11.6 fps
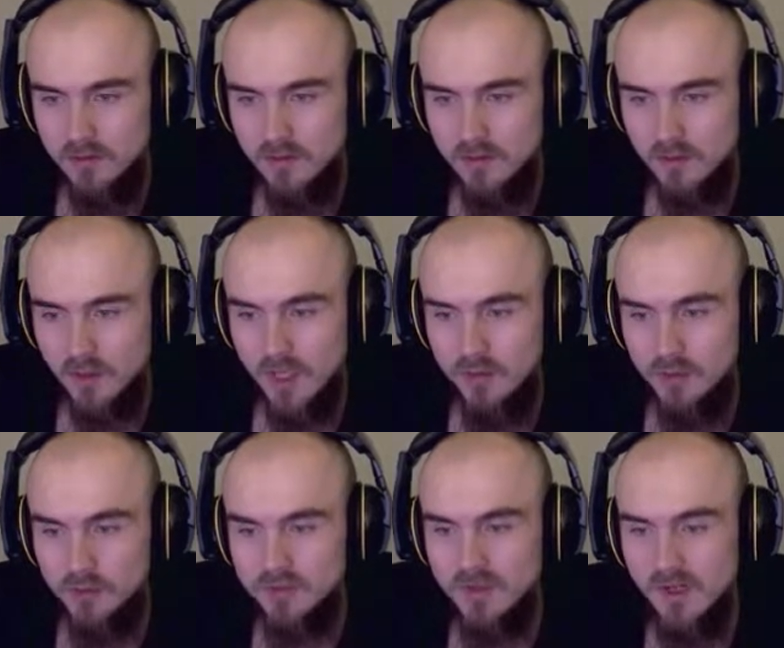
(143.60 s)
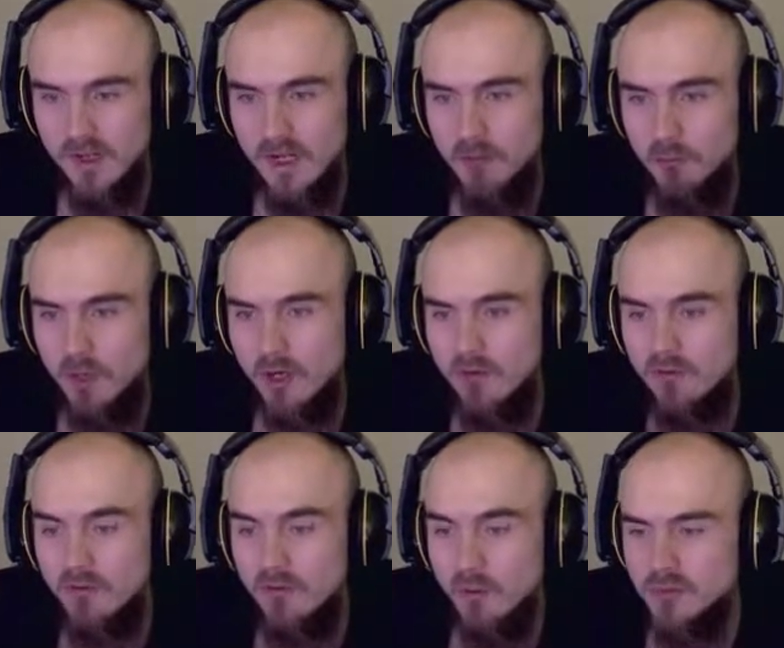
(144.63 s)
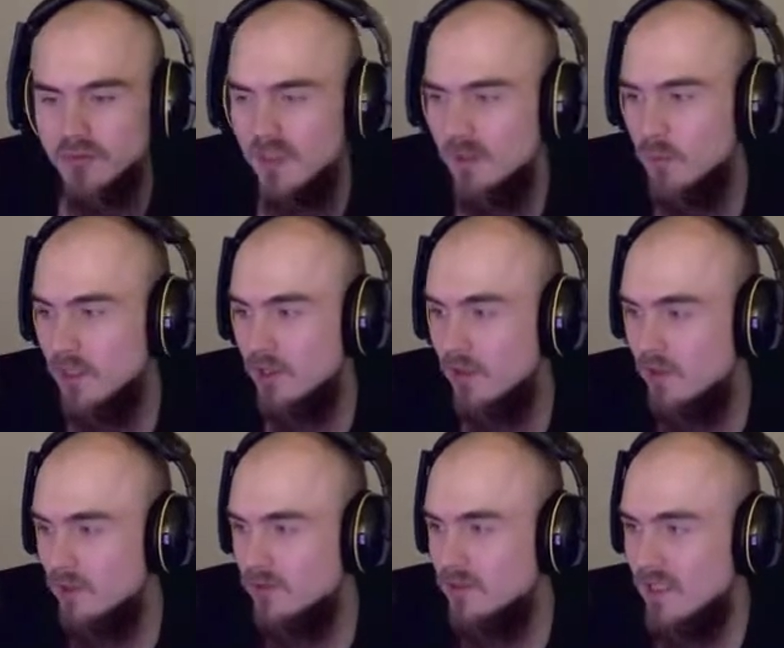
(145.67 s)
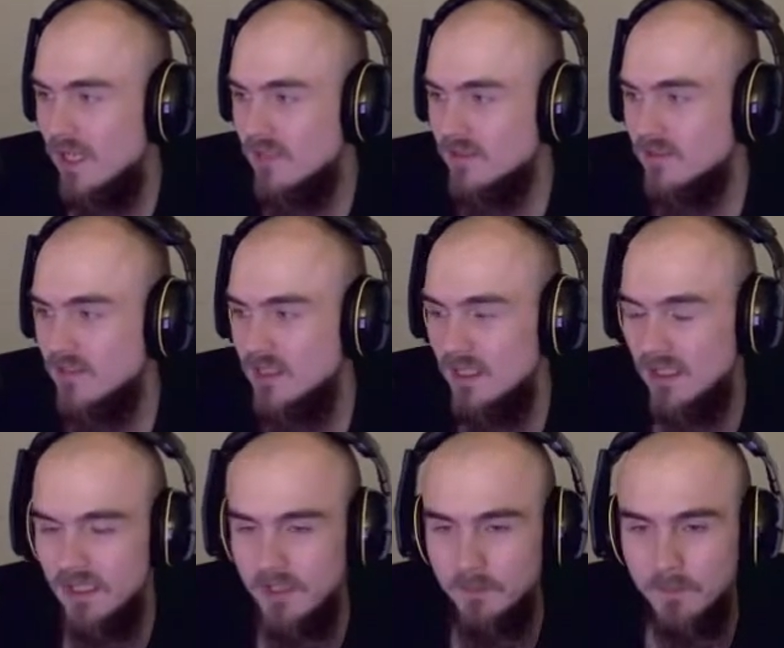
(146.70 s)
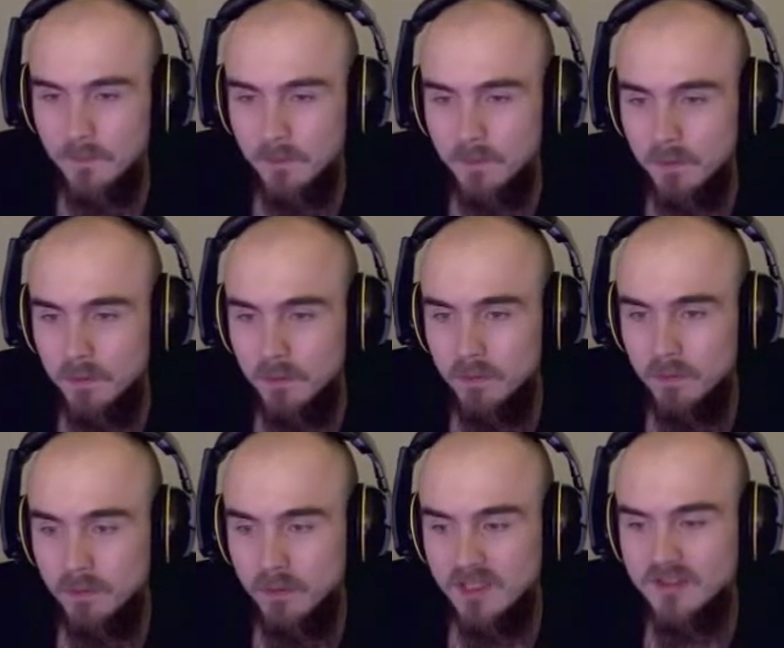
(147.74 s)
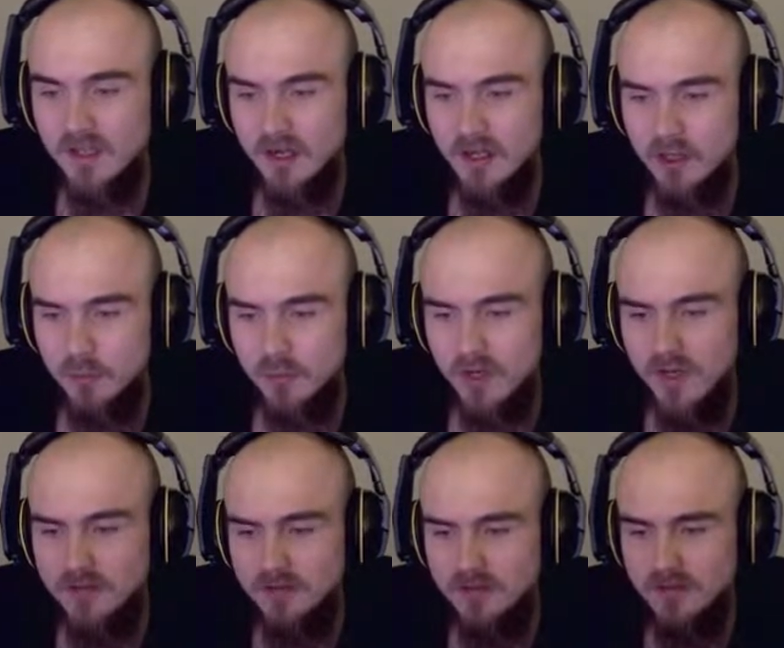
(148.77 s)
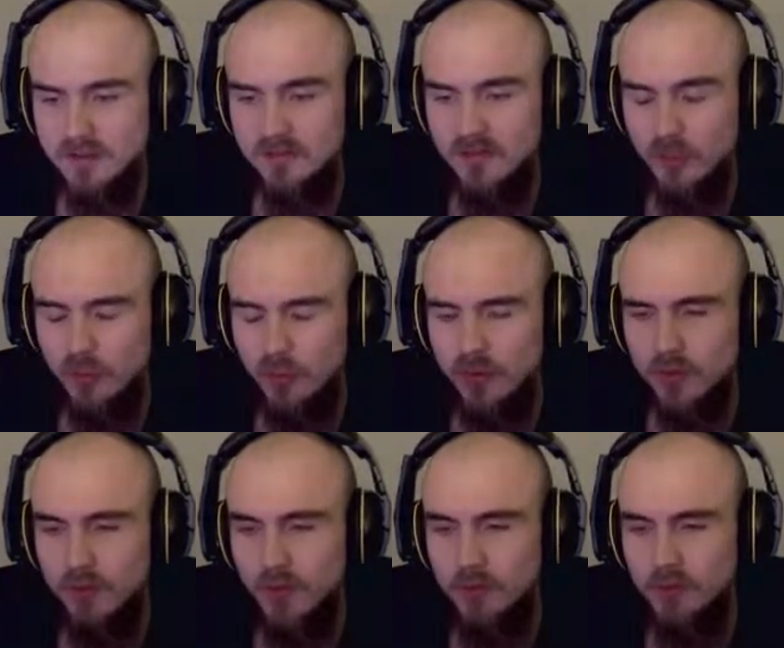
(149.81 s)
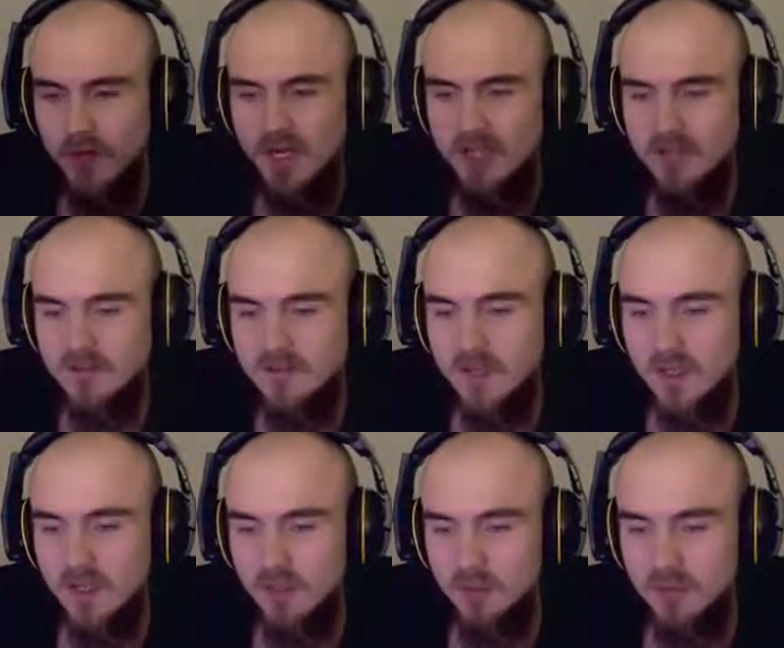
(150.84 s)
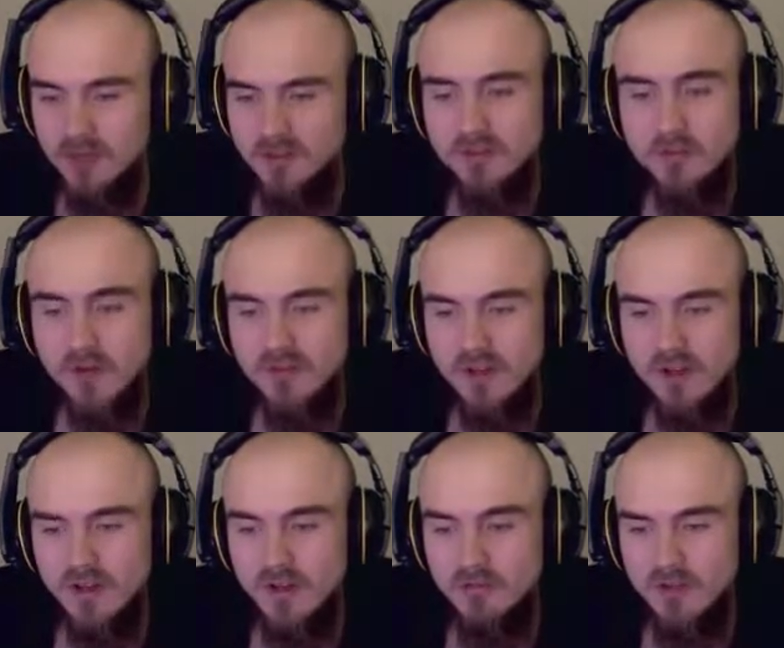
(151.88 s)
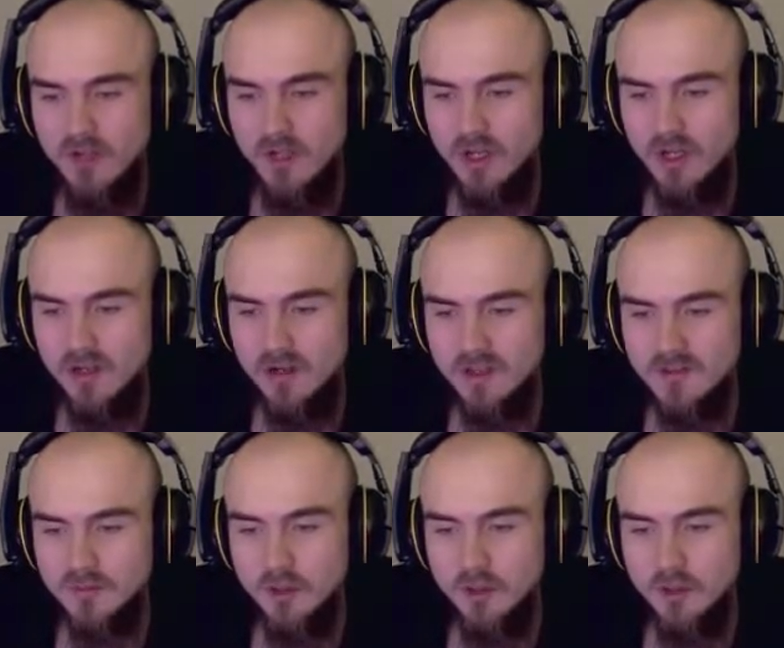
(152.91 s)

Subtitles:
Okay, we're selling at 104% because that's the ideal price if you don't want to memorize prices for every customer